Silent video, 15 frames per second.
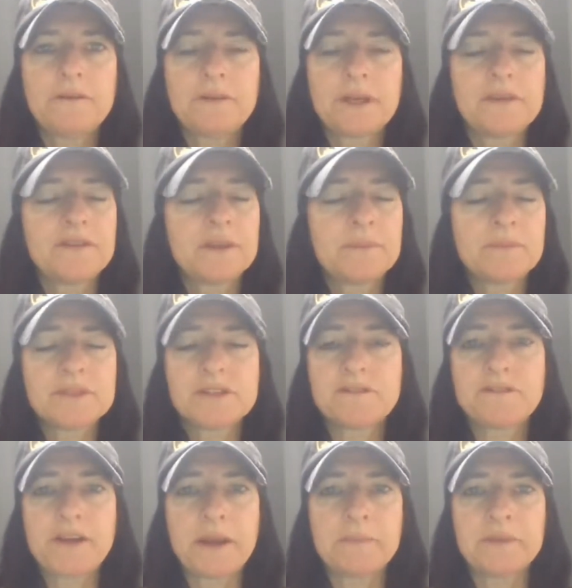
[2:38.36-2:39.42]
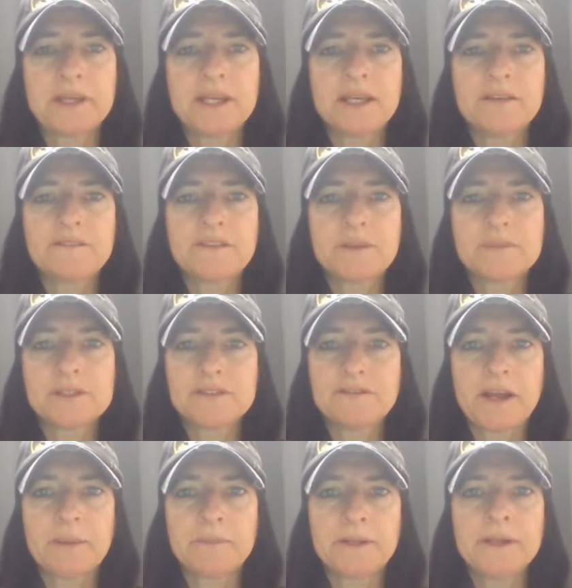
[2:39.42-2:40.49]
gift them to
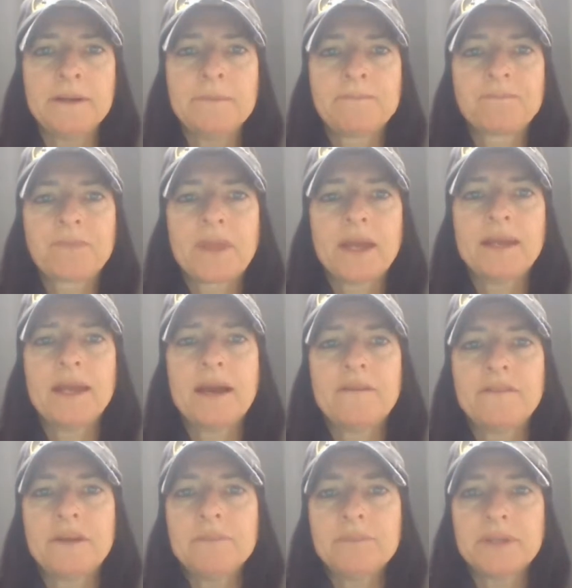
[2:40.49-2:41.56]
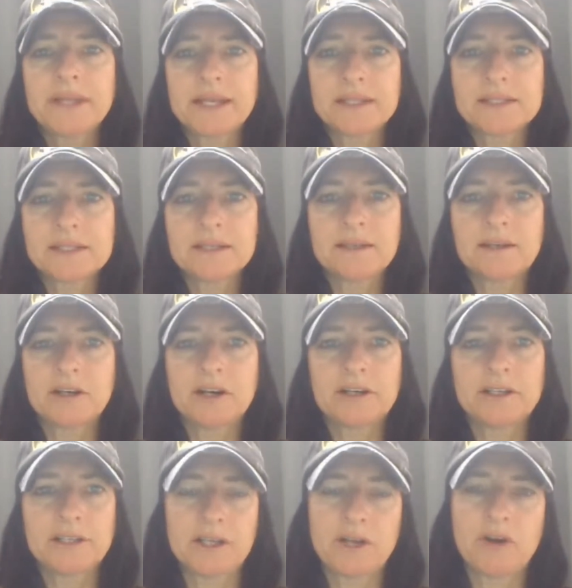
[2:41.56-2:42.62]
family and have them plant a
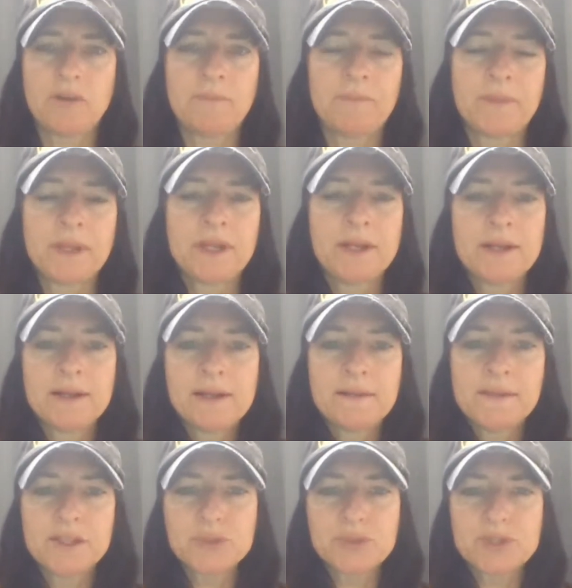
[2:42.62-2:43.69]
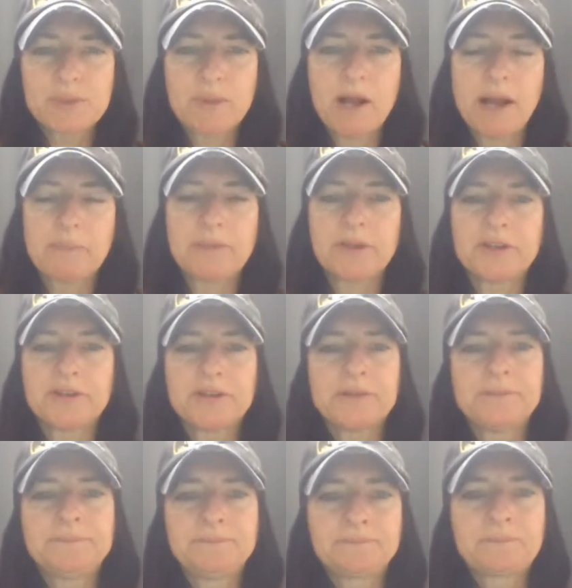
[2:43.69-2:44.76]
garden at home. This was a
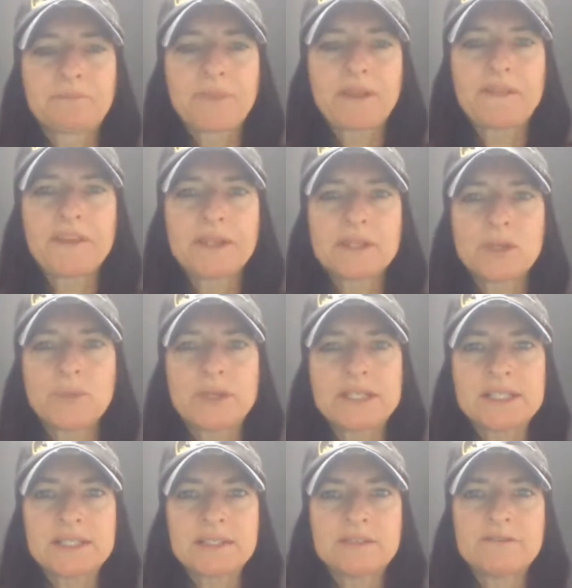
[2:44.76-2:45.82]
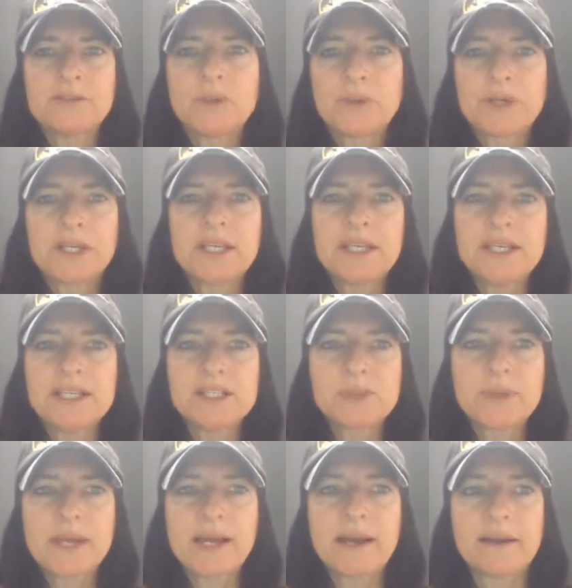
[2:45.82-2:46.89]
popular thing that we did in the Florida Keys.
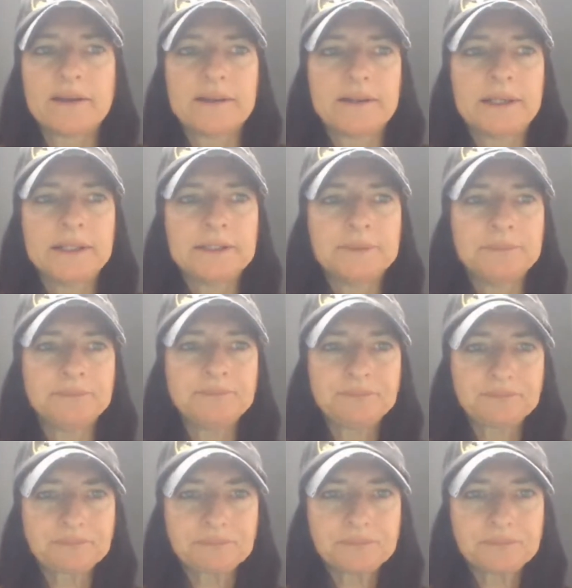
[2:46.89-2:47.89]
We had I'm